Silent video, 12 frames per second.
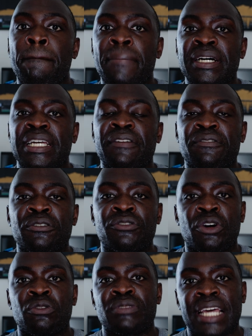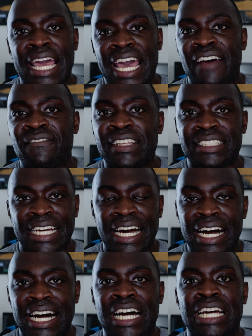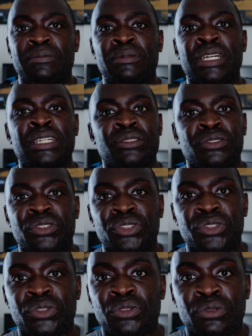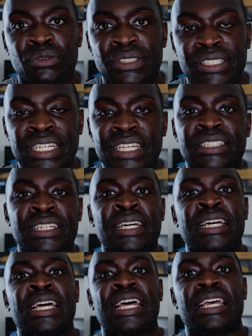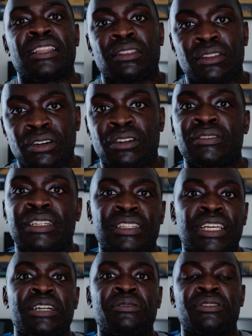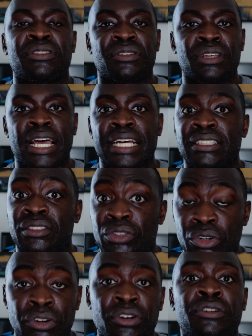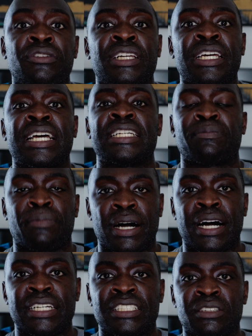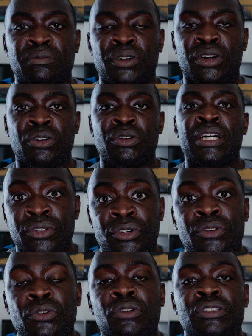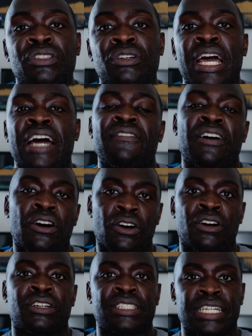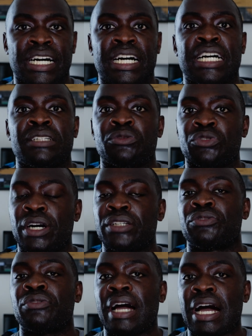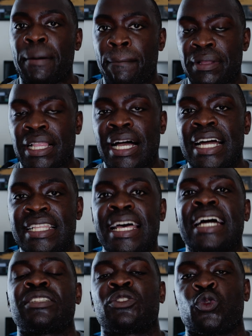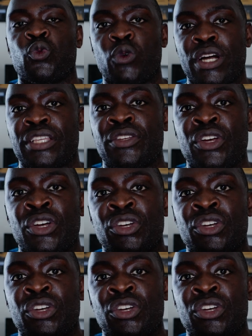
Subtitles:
but if you don't have the time to sit and learn the language as thoroughly as possible, you're going to have a hard time trying to apply that to when